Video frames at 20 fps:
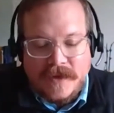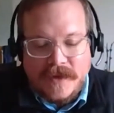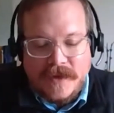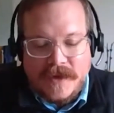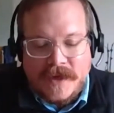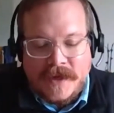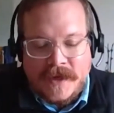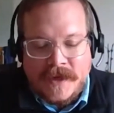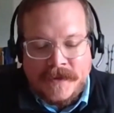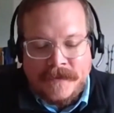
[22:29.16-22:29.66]

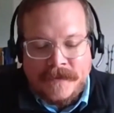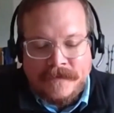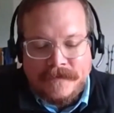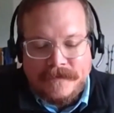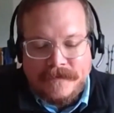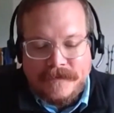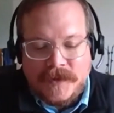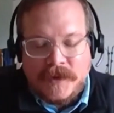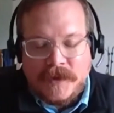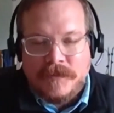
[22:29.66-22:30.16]

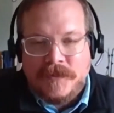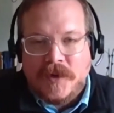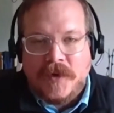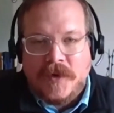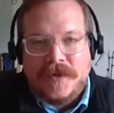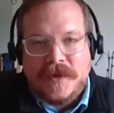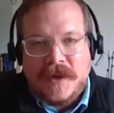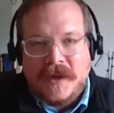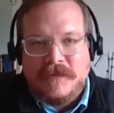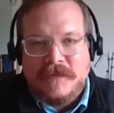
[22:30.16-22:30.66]
They're
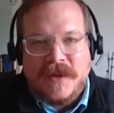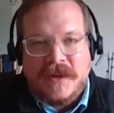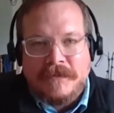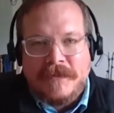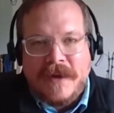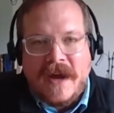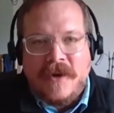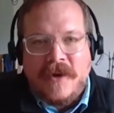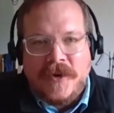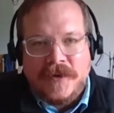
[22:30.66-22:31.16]
both can be
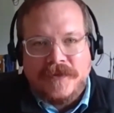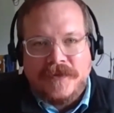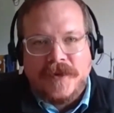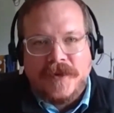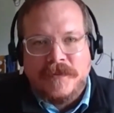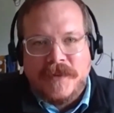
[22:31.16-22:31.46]
powerful,